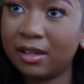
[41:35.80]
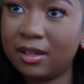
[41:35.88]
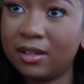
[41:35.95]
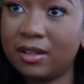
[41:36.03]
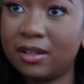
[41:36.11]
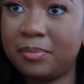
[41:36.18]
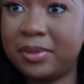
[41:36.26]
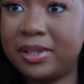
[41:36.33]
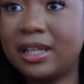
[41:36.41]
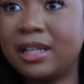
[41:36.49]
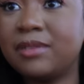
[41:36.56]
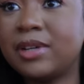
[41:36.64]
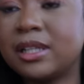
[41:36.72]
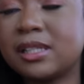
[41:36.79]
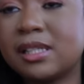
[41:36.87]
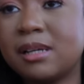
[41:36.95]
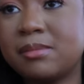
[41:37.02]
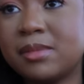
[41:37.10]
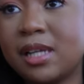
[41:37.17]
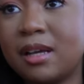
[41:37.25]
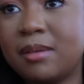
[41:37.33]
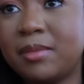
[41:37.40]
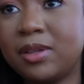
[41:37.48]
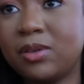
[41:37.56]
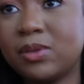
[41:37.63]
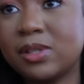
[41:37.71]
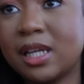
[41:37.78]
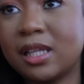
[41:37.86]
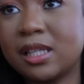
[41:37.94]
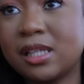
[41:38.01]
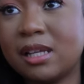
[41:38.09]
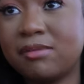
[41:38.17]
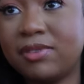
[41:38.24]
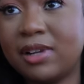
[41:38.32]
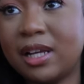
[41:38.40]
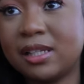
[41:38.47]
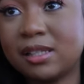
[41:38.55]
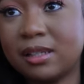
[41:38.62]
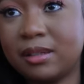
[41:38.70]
Oh, but they're leaving at the same time. I thought they were taking the same flight.